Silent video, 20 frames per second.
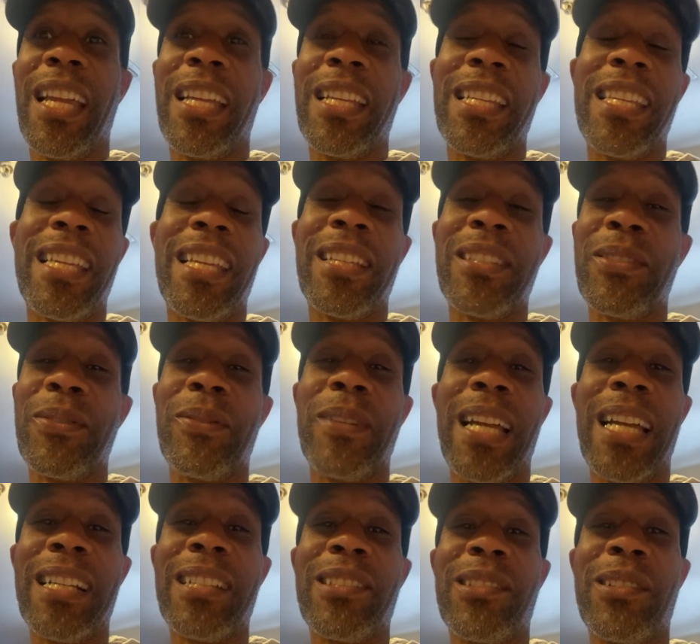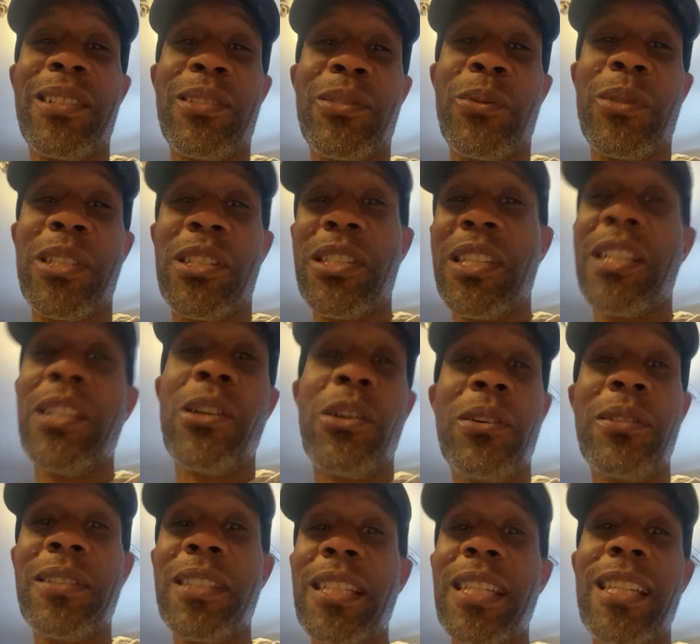and he gets vexed because when she go
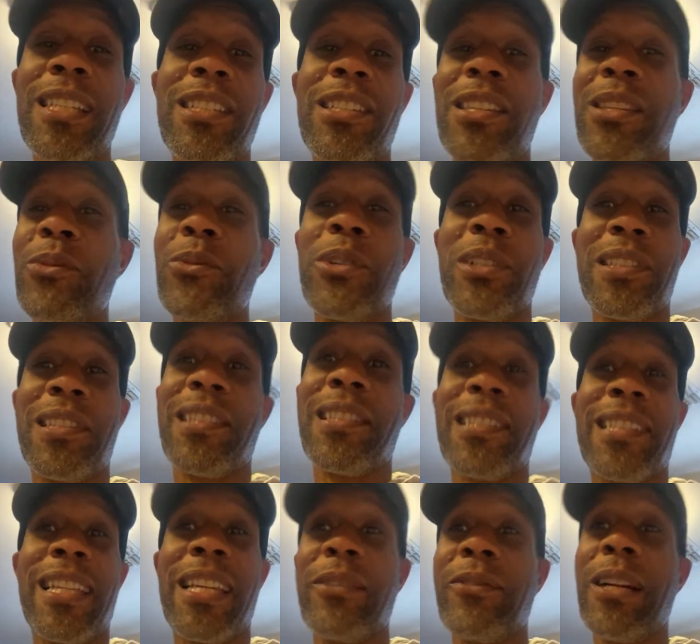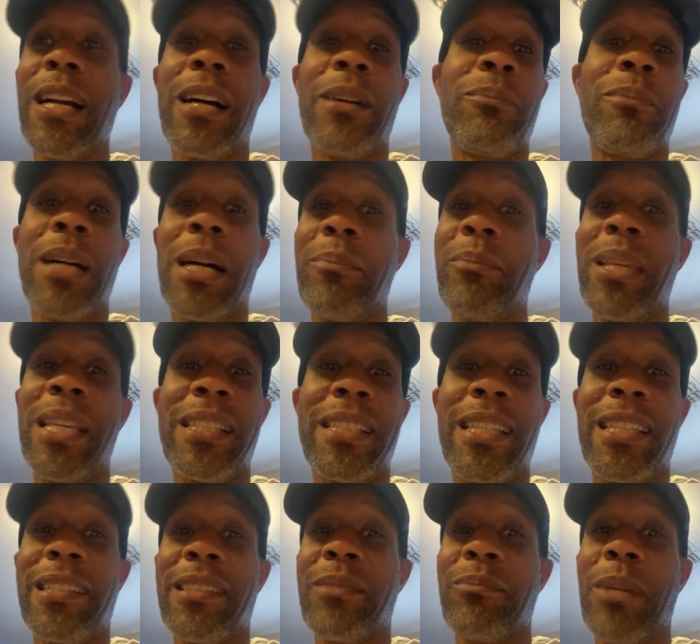out there, she wants to slave her out. Mom, make
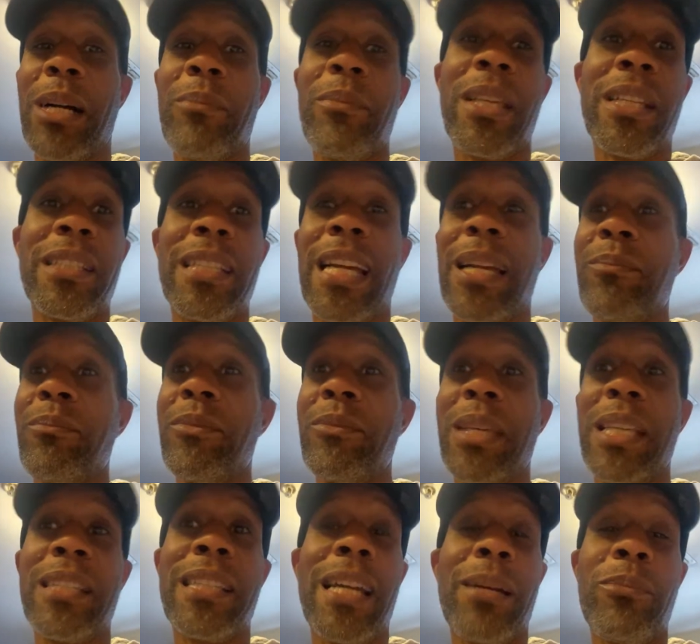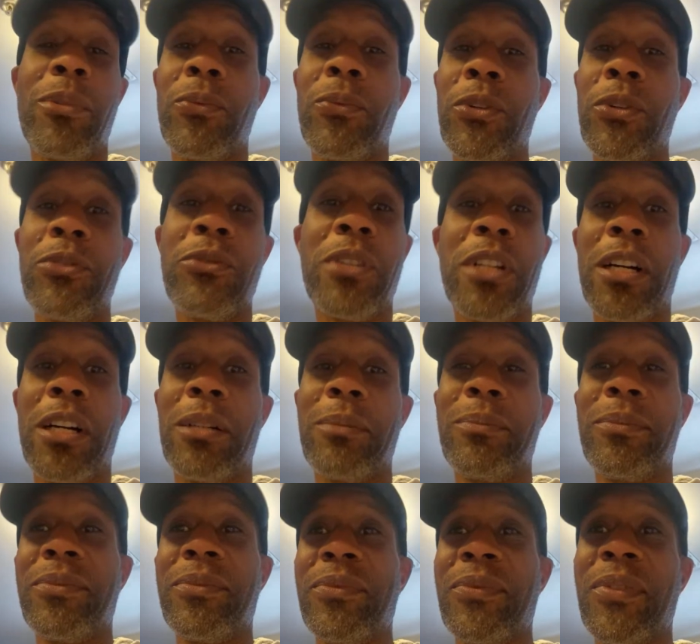this. Mom, make that before you come.
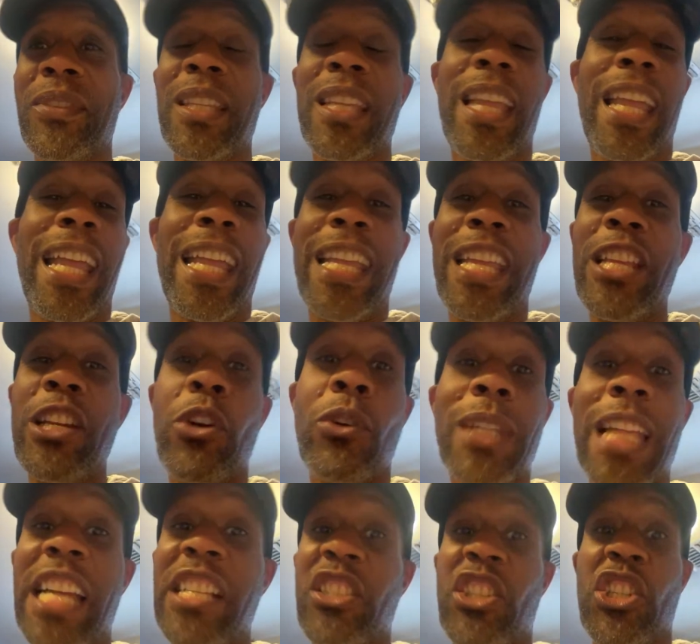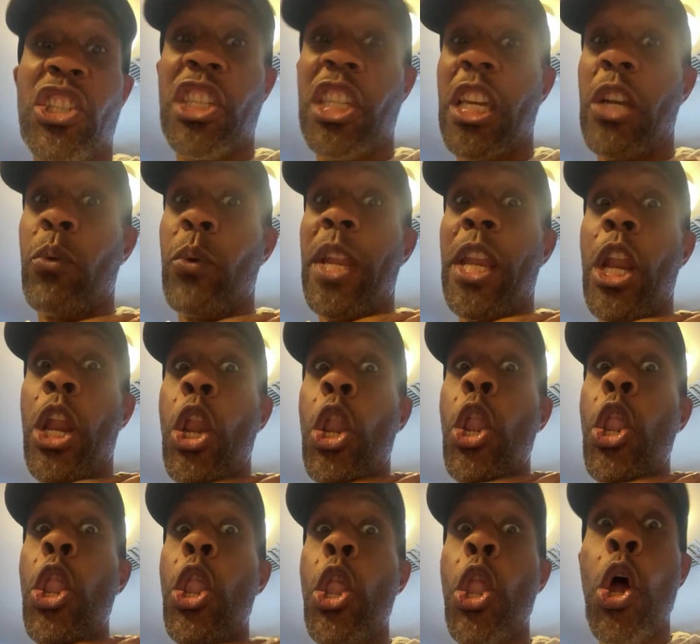And he don't like to share with
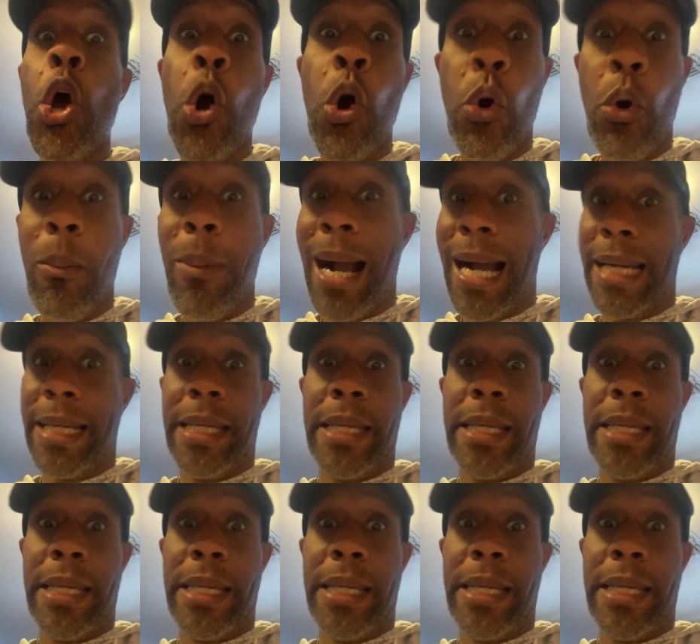nobody.